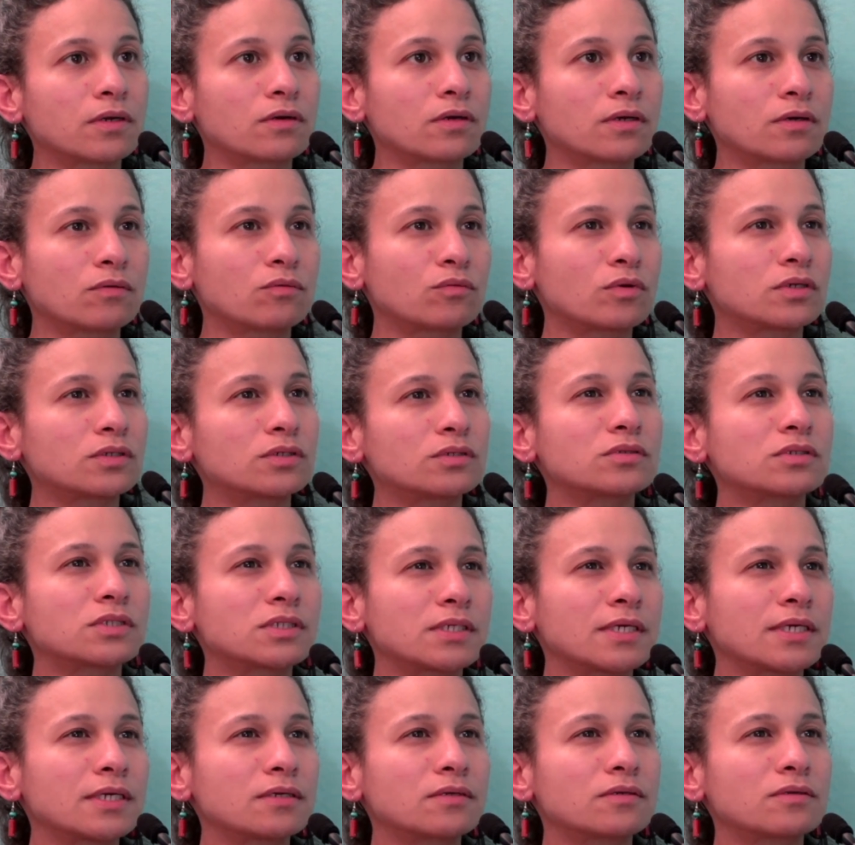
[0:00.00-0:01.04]
what you
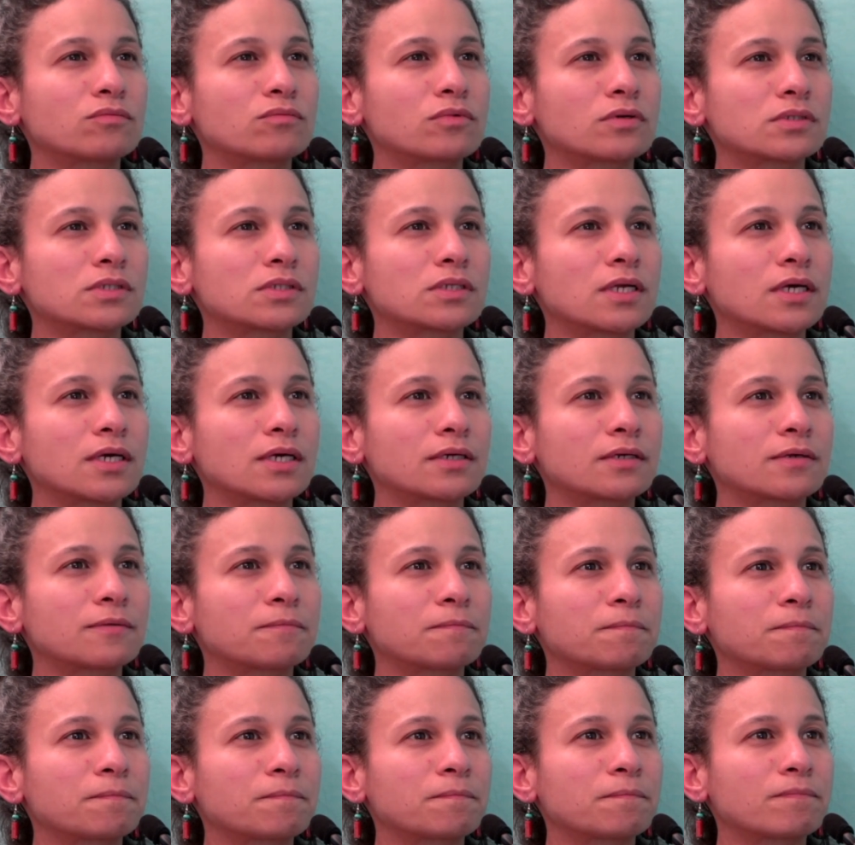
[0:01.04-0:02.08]
said, it was like
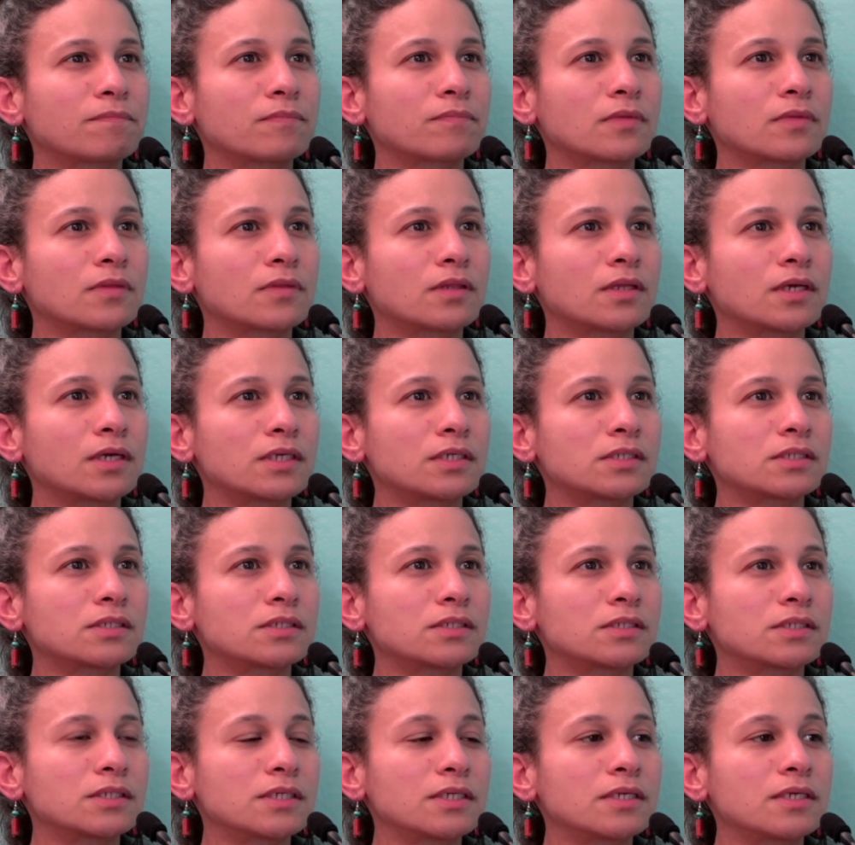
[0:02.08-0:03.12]
there's
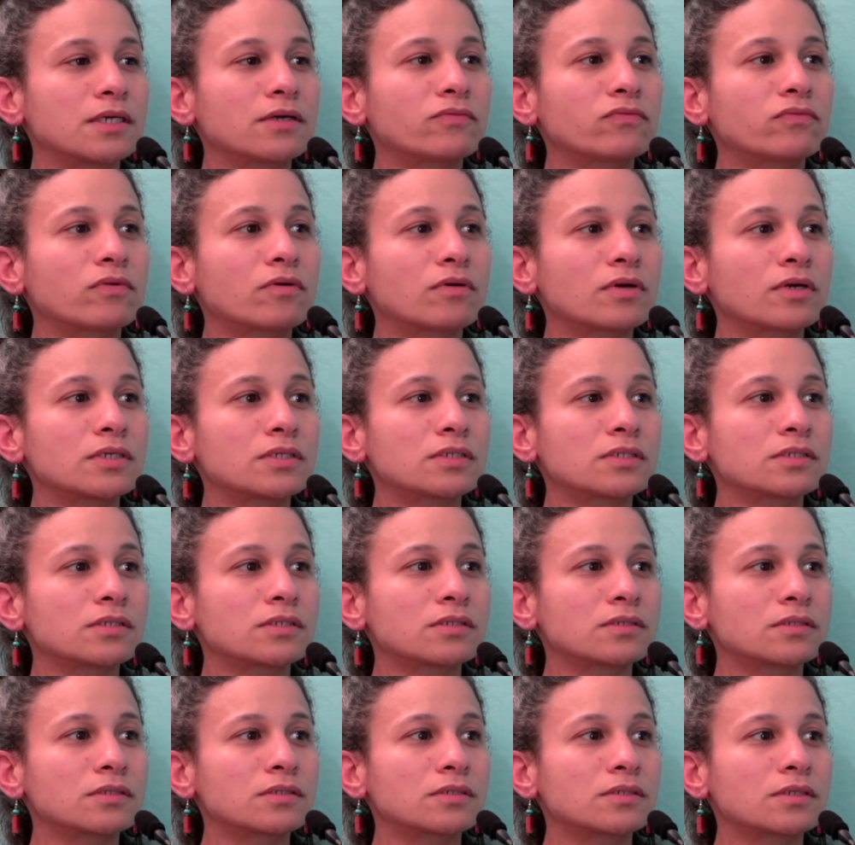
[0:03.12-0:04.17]
this inner voice,
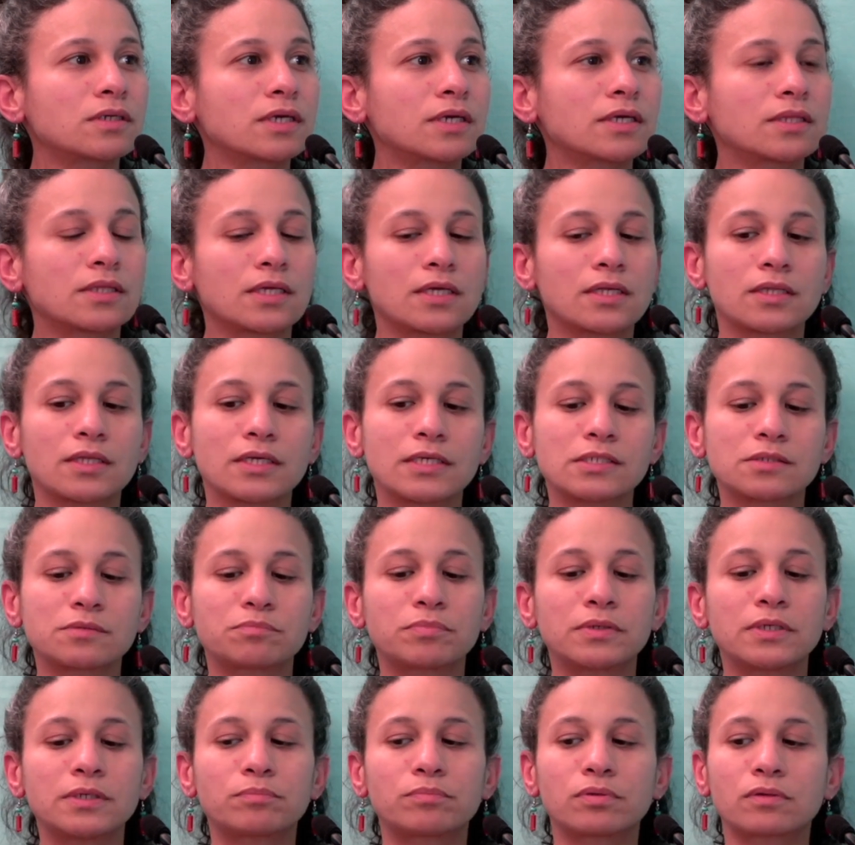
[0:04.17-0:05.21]
and then there's
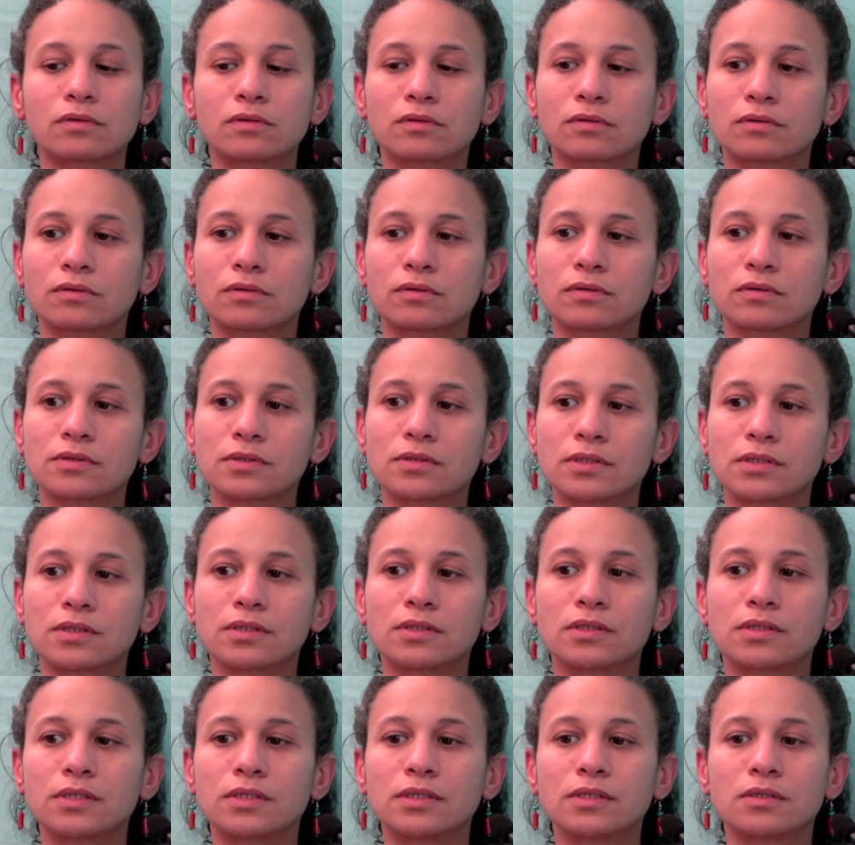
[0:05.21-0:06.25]
people,
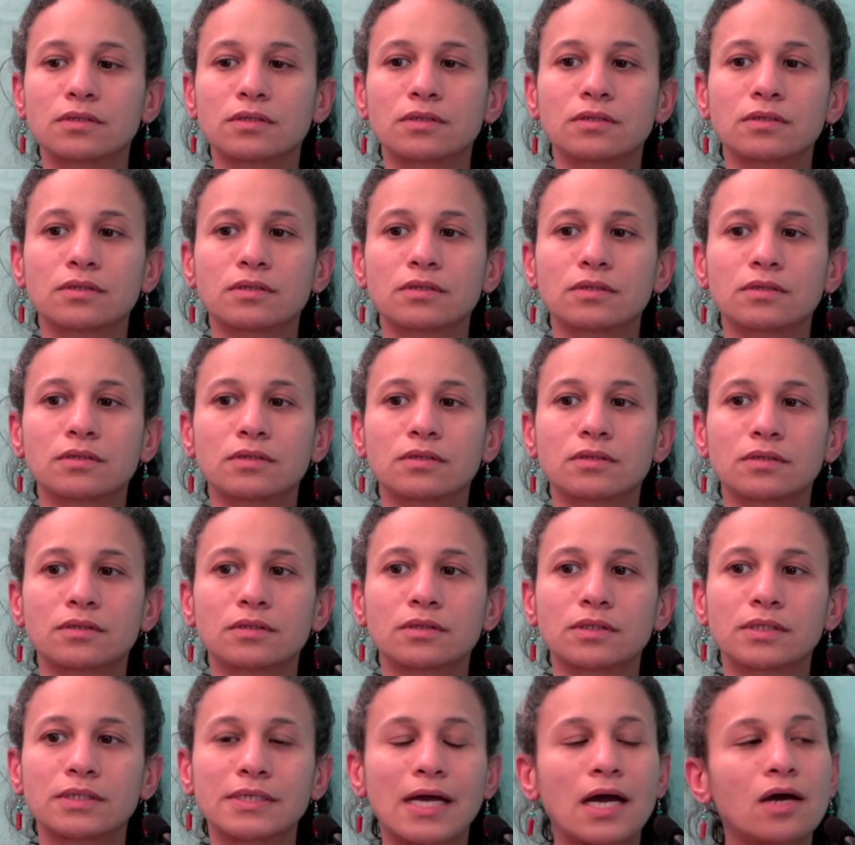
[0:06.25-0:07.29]
the
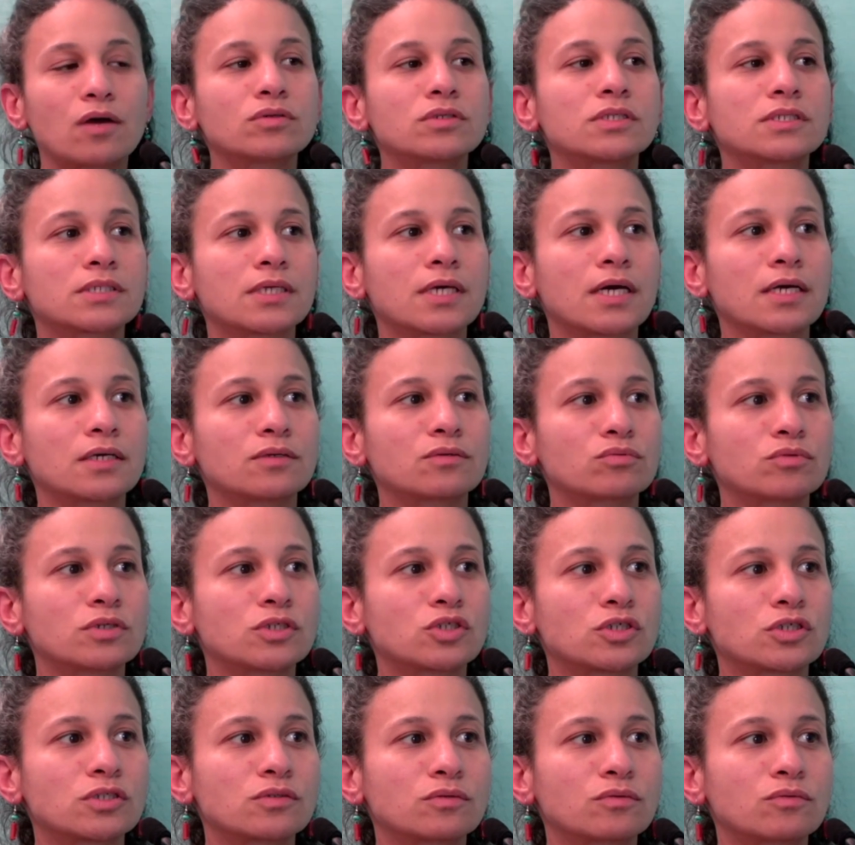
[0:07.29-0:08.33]
outside,
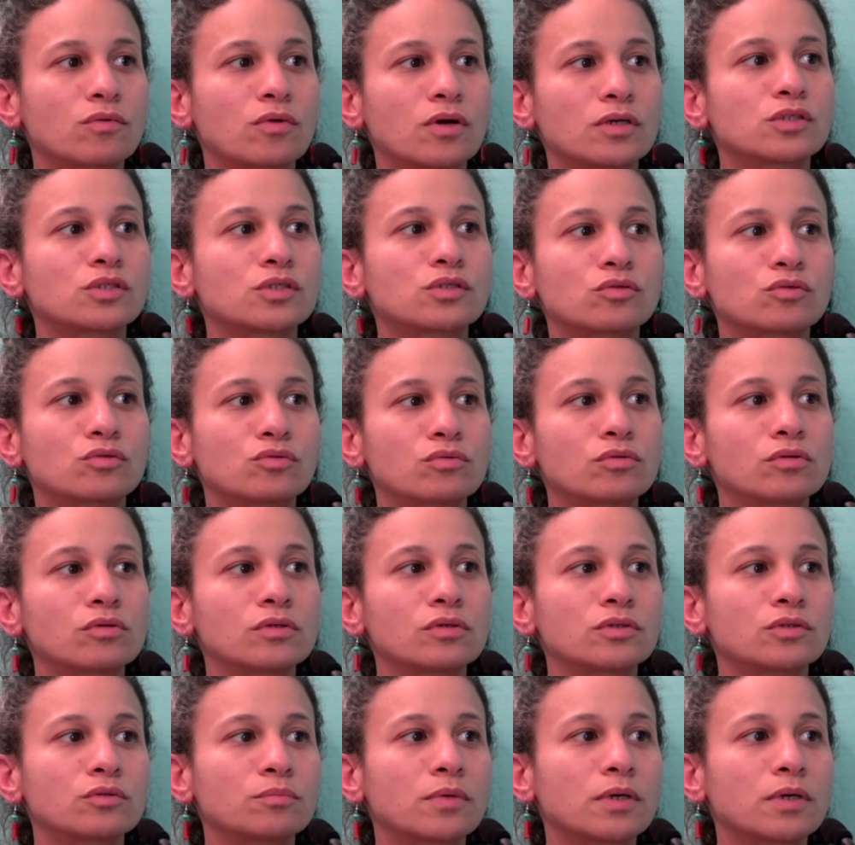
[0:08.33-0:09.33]
which wants to rule you.